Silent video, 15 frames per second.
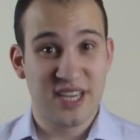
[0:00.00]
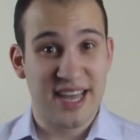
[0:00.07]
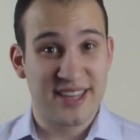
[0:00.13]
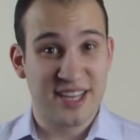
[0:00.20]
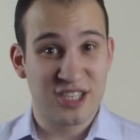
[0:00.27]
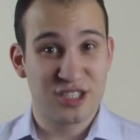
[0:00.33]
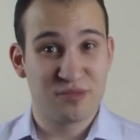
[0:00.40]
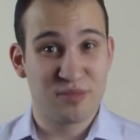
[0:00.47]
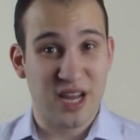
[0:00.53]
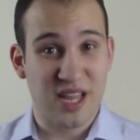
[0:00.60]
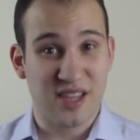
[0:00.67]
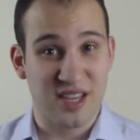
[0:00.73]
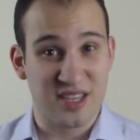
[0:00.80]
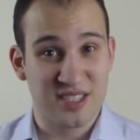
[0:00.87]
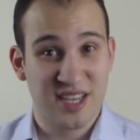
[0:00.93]
attention
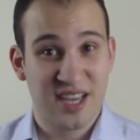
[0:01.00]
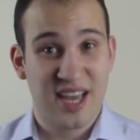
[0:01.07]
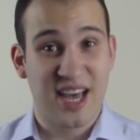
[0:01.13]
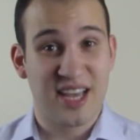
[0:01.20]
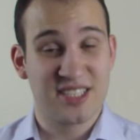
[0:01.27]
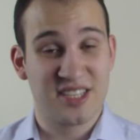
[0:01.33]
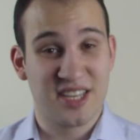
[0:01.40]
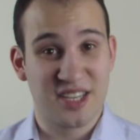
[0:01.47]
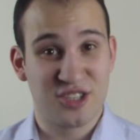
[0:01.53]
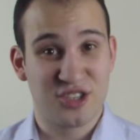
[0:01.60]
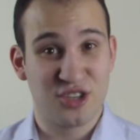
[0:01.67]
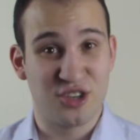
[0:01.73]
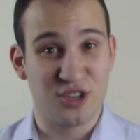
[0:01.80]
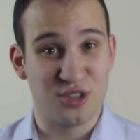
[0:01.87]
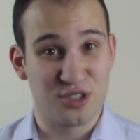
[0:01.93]
blindness as an
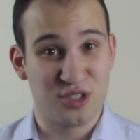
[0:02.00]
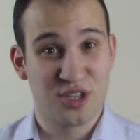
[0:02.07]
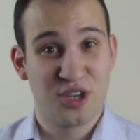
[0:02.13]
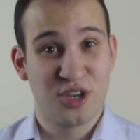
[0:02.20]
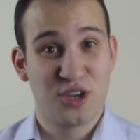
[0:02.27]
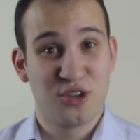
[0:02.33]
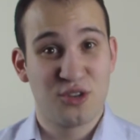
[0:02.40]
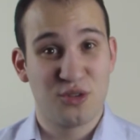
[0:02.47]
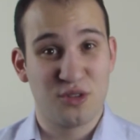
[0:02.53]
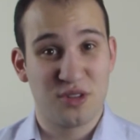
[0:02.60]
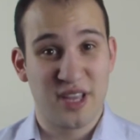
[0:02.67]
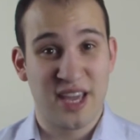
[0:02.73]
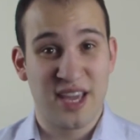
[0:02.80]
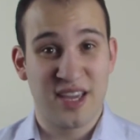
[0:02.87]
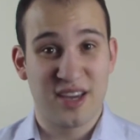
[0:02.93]
excuse to
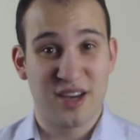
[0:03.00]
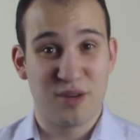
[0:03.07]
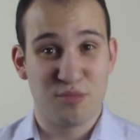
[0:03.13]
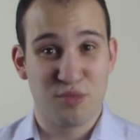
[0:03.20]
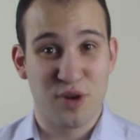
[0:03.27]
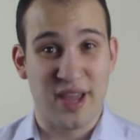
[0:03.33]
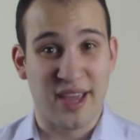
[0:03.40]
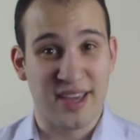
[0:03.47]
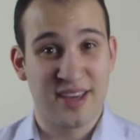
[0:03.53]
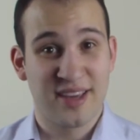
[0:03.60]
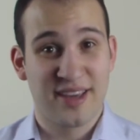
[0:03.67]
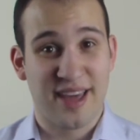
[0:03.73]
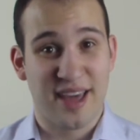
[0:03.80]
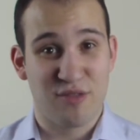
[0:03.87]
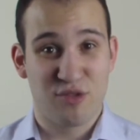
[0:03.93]
take a break
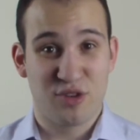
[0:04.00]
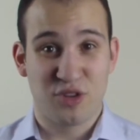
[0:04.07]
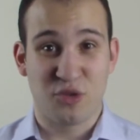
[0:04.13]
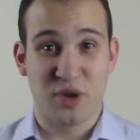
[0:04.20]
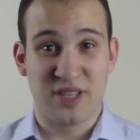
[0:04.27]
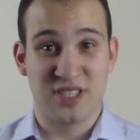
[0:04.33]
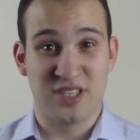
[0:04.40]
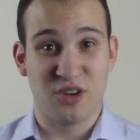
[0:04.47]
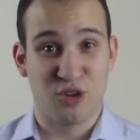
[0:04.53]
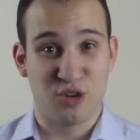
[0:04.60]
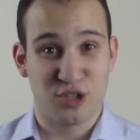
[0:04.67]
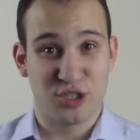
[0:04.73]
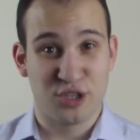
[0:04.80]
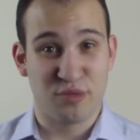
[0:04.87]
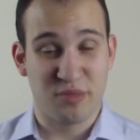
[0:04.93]
every 20 or
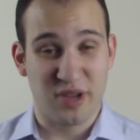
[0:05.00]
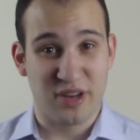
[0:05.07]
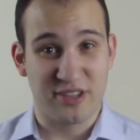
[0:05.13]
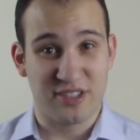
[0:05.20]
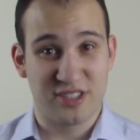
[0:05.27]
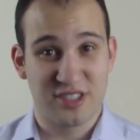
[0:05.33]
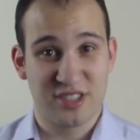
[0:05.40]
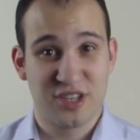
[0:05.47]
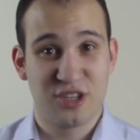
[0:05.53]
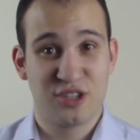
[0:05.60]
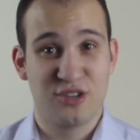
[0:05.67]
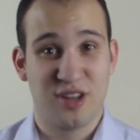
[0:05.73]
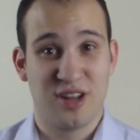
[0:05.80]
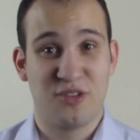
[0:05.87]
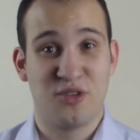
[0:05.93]
so minutes
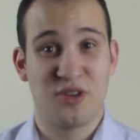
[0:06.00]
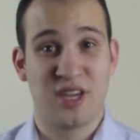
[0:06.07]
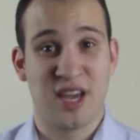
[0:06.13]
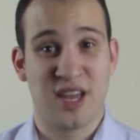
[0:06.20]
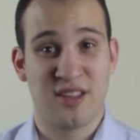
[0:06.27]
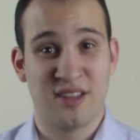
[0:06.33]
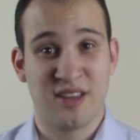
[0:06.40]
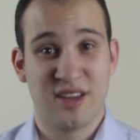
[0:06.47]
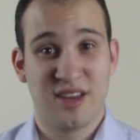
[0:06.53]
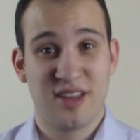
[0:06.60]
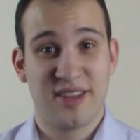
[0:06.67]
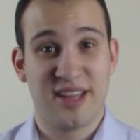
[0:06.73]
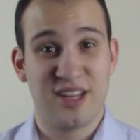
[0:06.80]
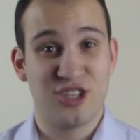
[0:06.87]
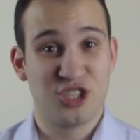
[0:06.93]
so that you can
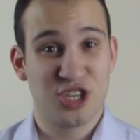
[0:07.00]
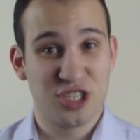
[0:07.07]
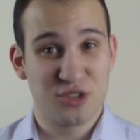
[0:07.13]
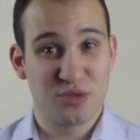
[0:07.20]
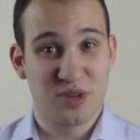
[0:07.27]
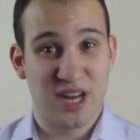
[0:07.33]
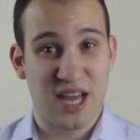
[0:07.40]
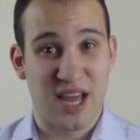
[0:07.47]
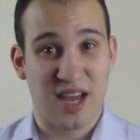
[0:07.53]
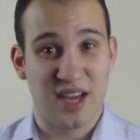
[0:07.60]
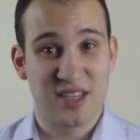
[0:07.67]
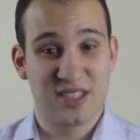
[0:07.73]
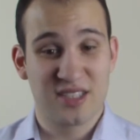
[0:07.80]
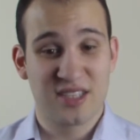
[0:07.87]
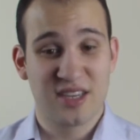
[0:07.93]
then just
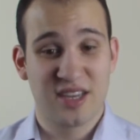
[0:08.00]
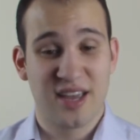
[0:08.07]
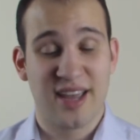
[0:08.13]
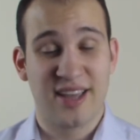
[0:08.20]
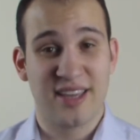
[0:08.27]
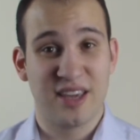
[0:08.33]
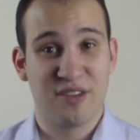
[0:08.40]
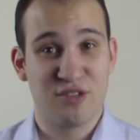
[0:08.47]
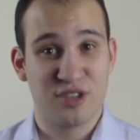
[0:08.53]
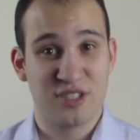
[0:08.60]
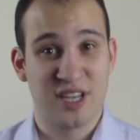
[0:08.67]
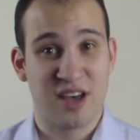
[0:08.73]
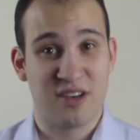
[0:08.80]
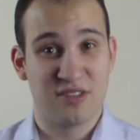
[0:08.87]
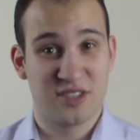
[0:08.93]
relax and give
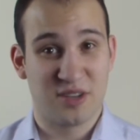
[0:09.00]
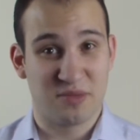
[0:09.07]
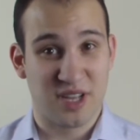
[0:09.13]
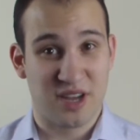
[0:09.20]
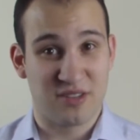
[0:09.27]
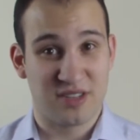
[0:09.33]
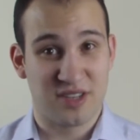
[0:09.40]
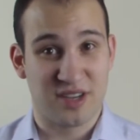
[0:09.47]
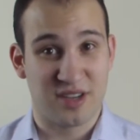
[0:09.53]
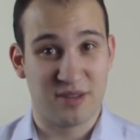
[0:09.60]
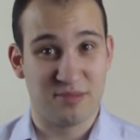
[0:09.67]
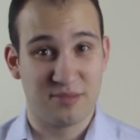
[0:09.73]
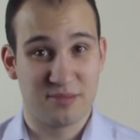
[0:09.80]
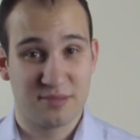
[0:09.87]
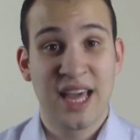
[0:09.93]
yourself some downtime.
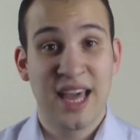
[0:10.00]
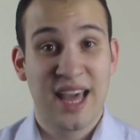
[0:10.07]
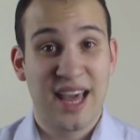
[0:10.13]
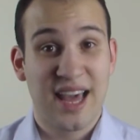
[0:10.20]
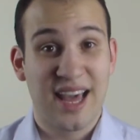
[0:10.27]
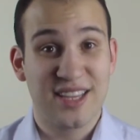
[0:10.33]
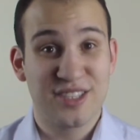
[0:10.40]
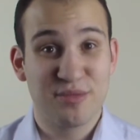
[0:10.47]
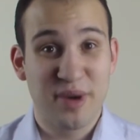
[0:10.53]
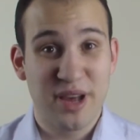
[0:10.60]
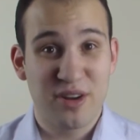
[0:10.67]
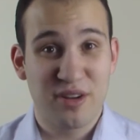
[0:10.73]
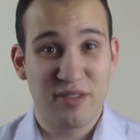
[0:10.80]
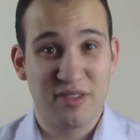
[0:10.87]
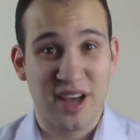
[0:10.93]
As a matter
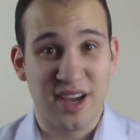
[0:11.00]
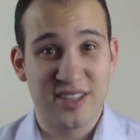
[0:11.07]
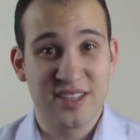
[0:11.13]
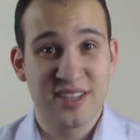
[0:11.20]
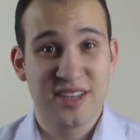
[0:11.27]
of fact,